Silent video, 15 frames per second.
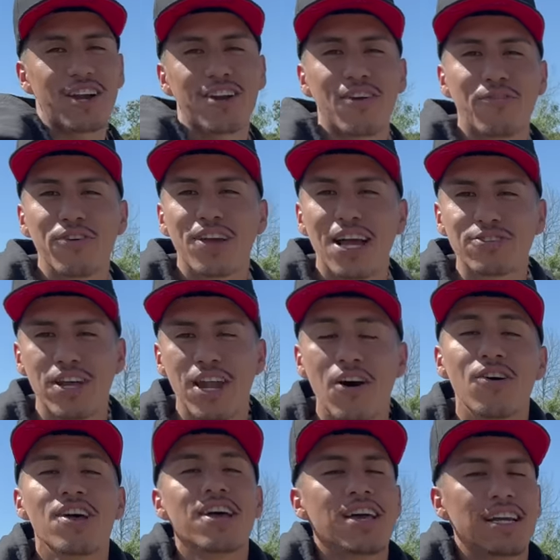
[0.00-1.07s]
it up for you guys right now.
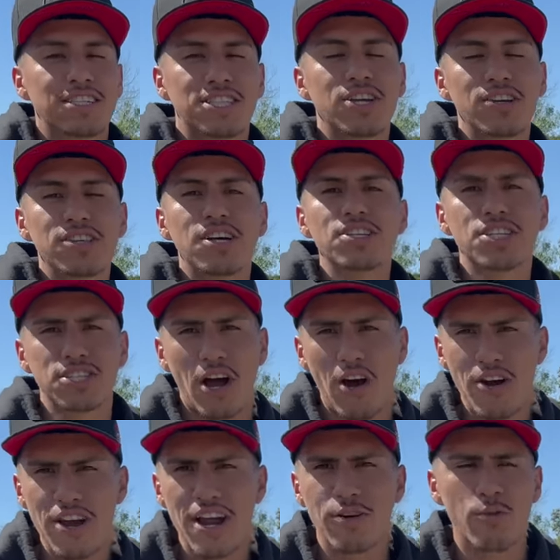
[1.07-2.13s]
It still does
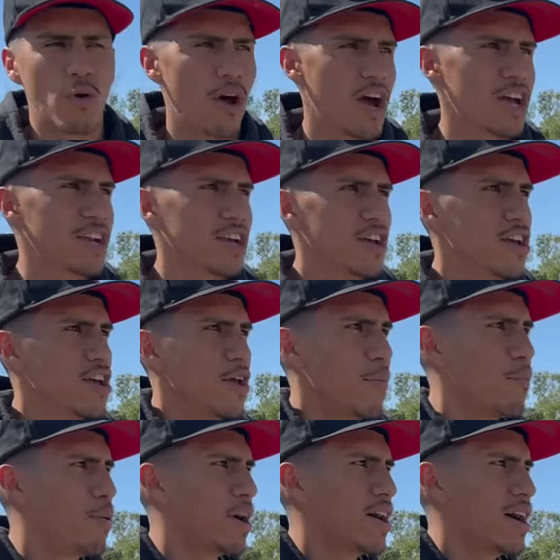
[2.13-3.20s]
start and run,
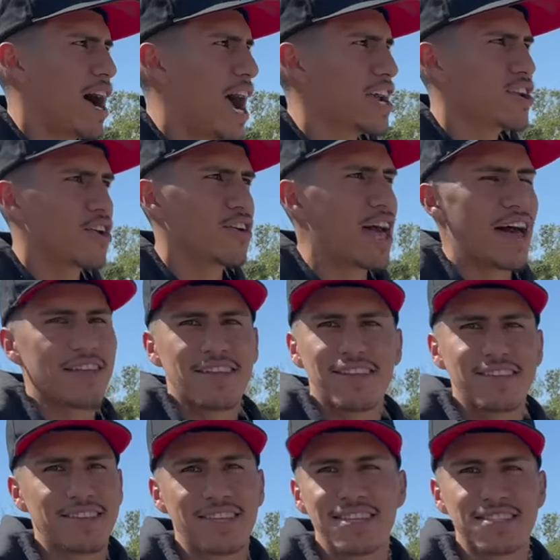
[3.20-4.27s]
but I know that
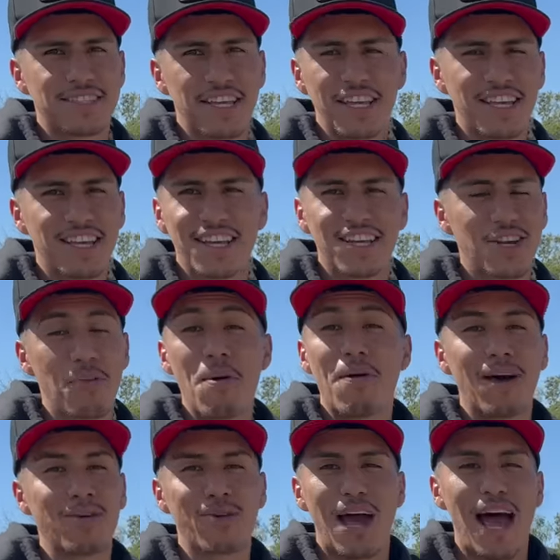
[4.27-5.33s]
this thing no me va a
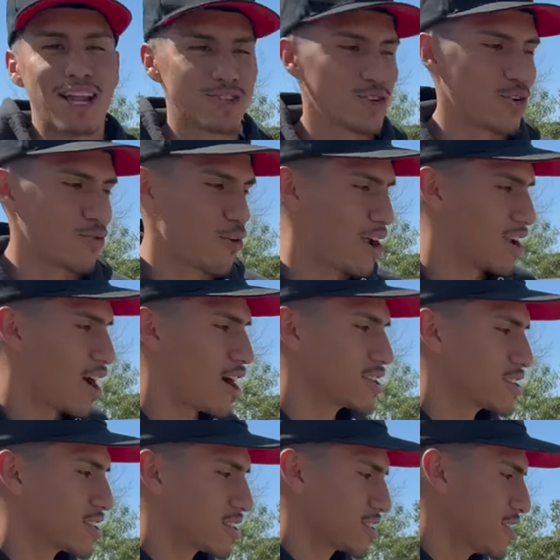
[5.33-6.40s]
durar, so right now I
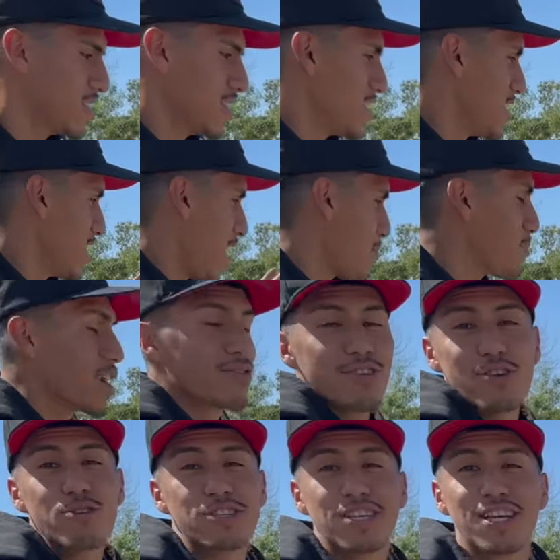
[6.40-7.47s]
just, I'm not even
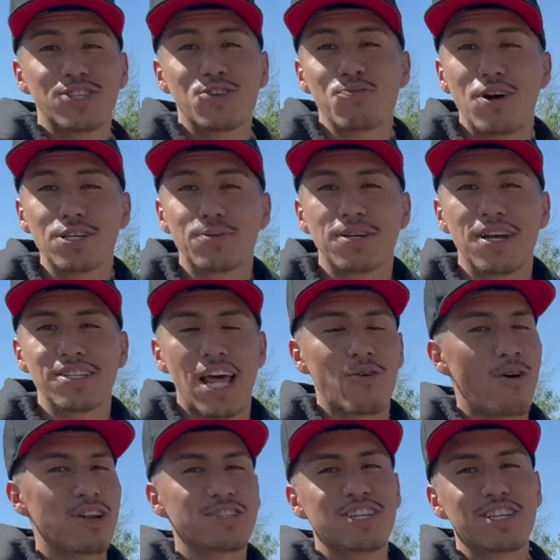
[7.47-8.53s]
using it too much because I don't
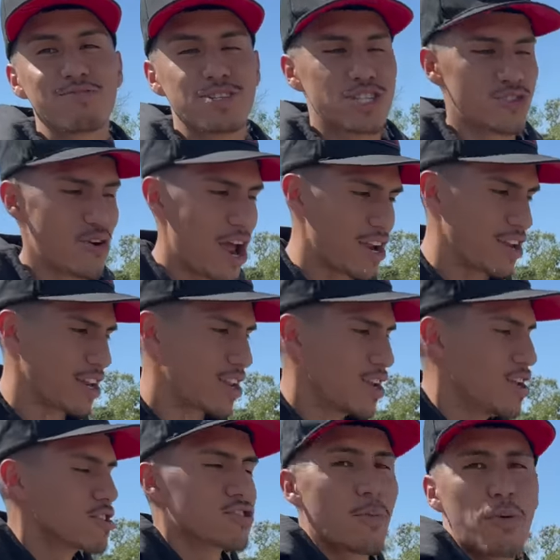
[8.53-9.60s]
want it to leave me stranded.
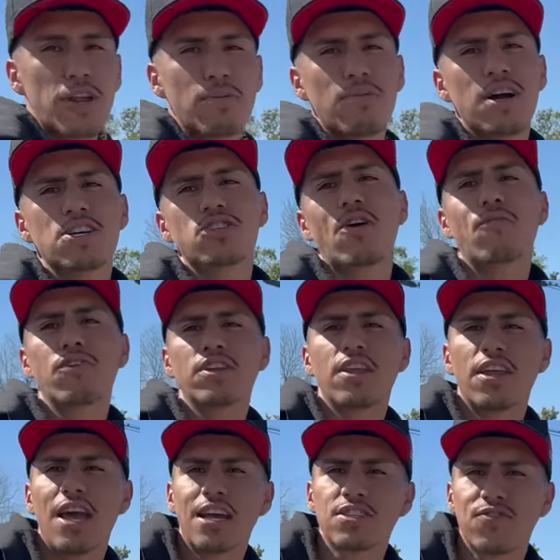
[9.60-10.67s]
So pretty much, hopefully in the
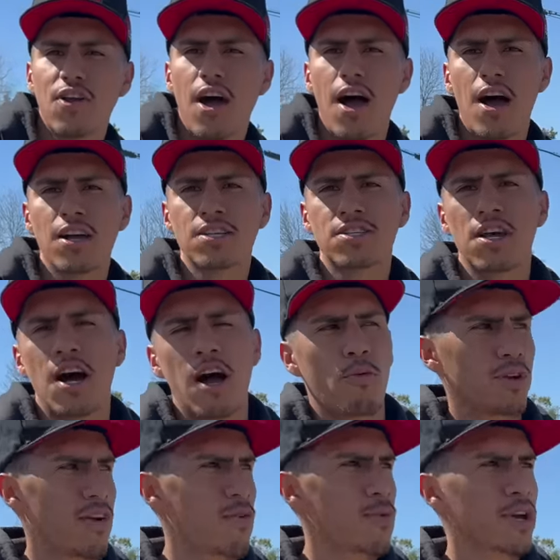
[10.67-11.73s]
next vlogs, uh,
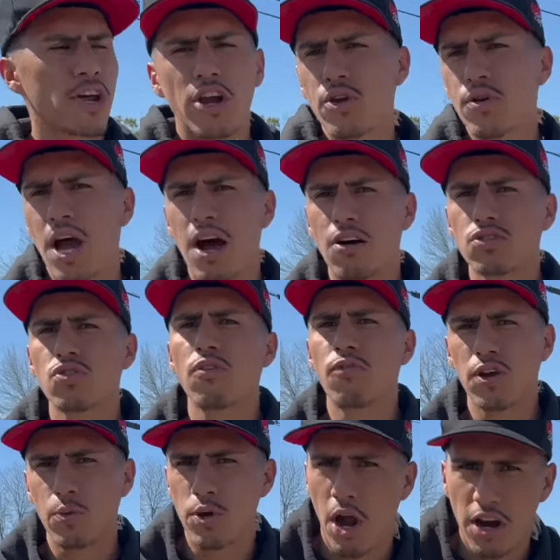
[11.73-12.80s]
whenever we get our new house,
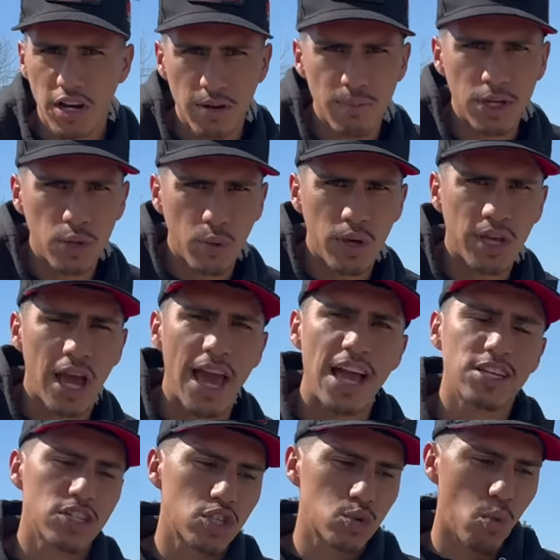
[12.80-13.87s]
hopefully we are gonna be doing an
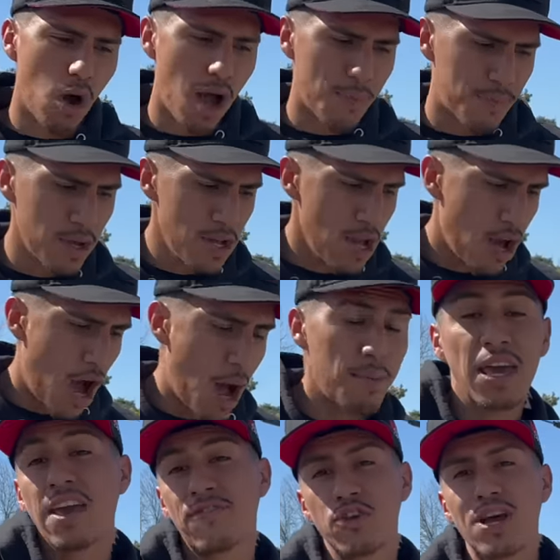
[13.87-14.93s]
engine swap. Um,
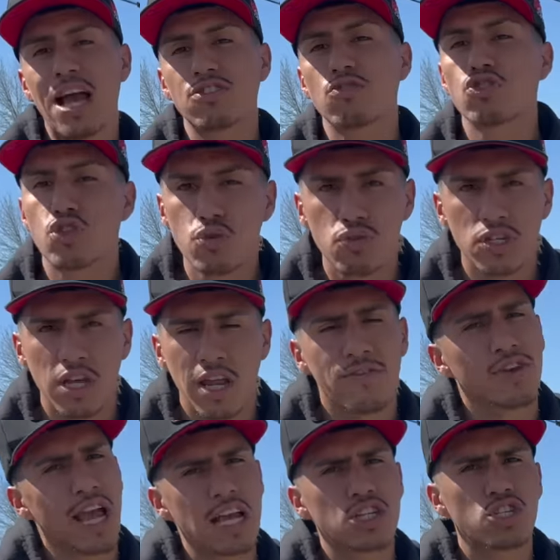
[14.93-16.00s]
if you guys don't choose it, if
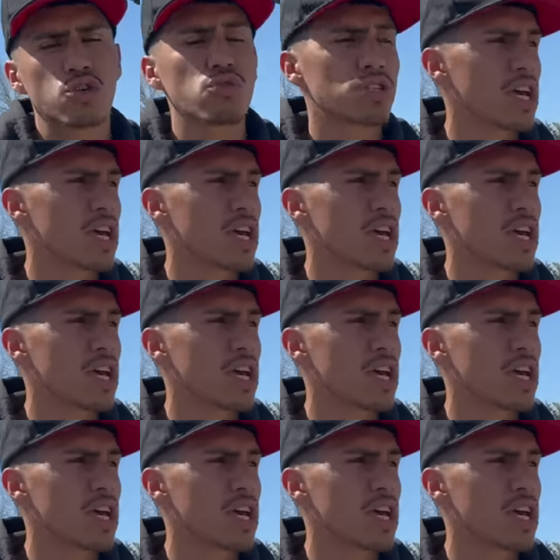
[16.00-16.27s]
you guys choose